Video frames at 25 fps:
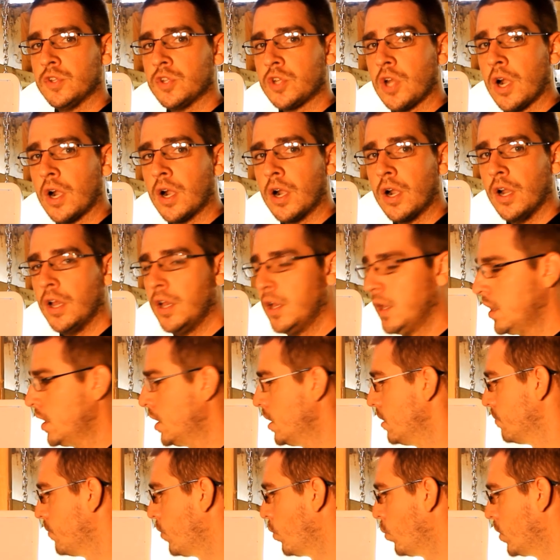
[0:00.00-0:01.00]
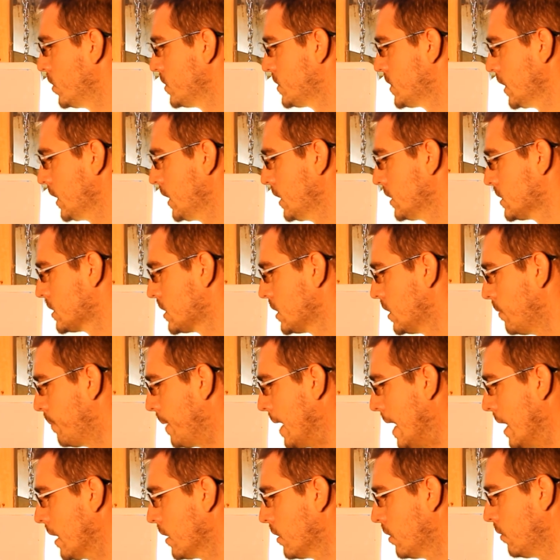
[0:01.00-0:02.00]
to start, but once it gets to the
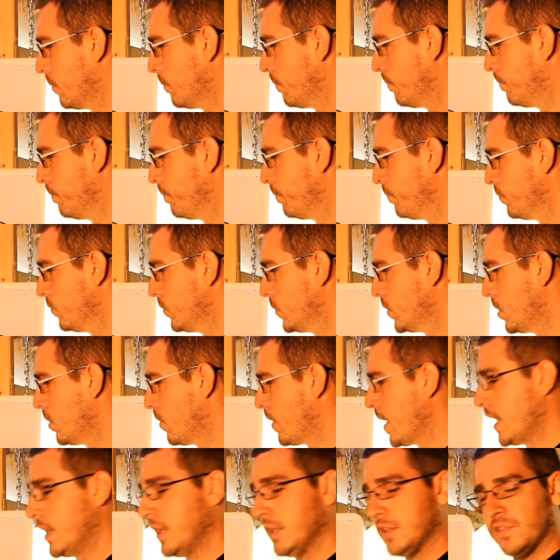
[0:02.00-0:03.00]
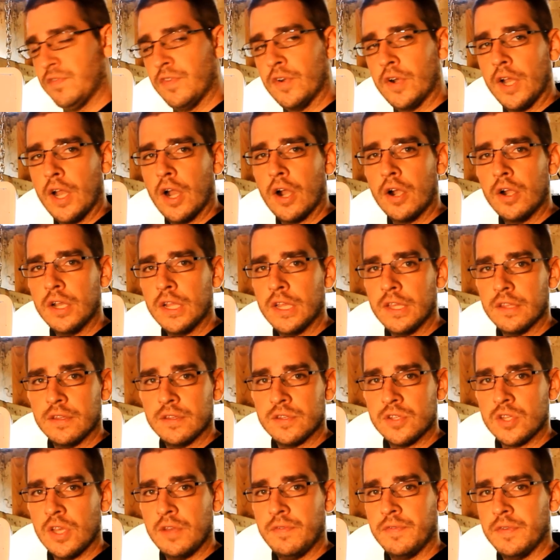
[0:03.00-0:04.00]
bottom, then it's very hard to get
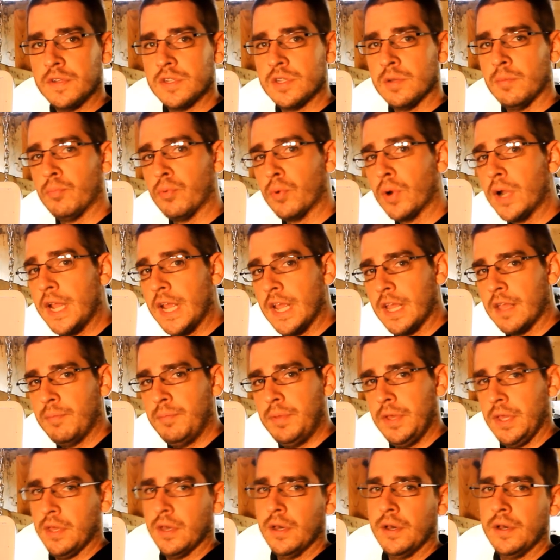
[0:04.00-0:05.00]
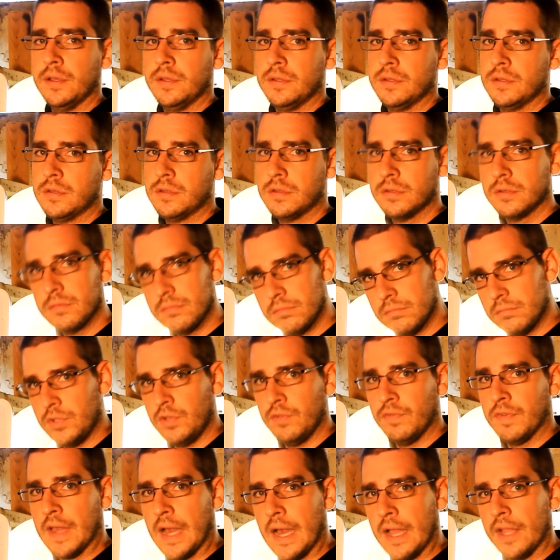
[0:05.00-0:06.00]
the siphon to break because
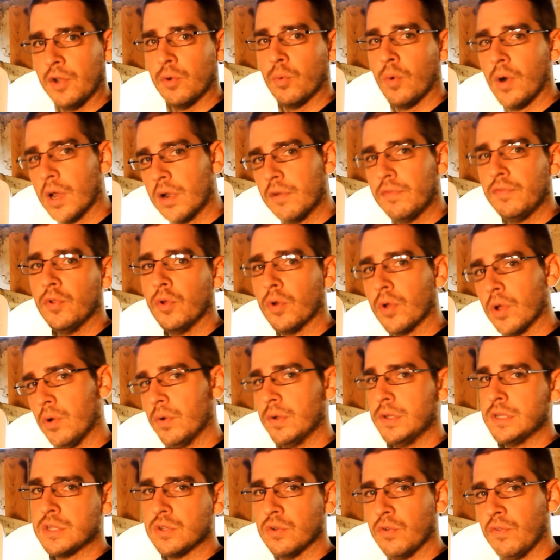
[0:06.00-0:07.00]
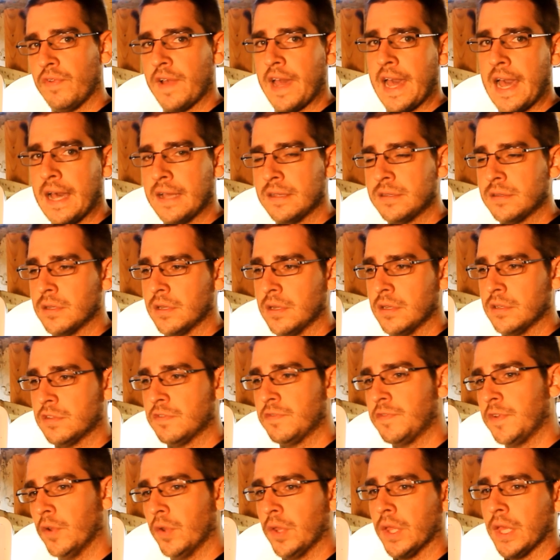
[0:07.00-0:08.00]
you've got your water flow going so fast that
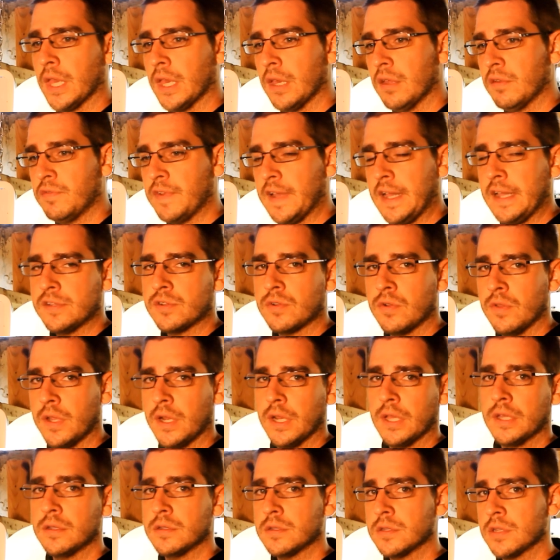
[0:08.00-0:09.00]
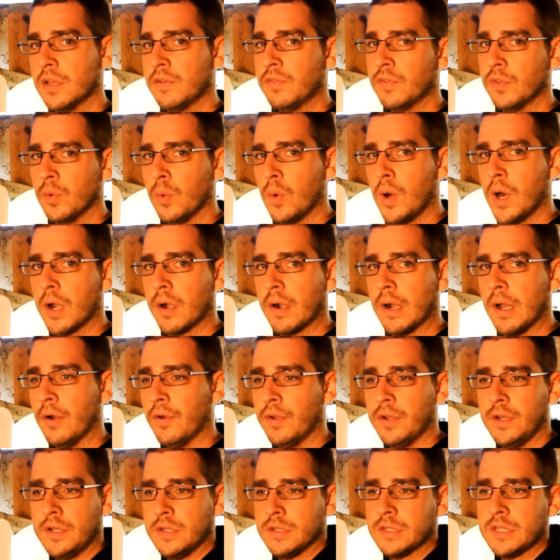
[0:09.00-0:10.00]
it's filling it faster than it can siphon the water
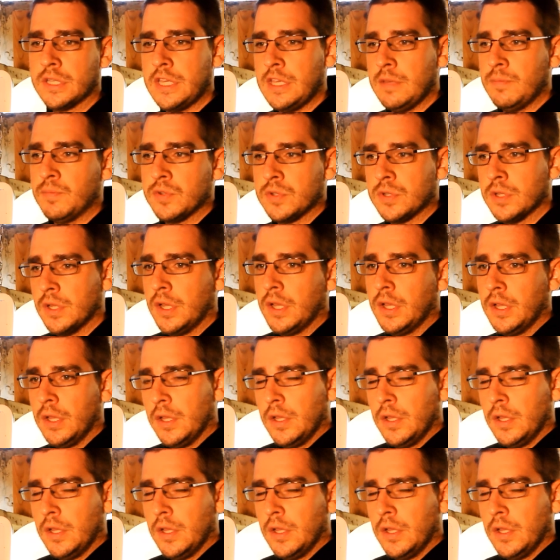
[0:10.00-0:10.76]
out and it just keeps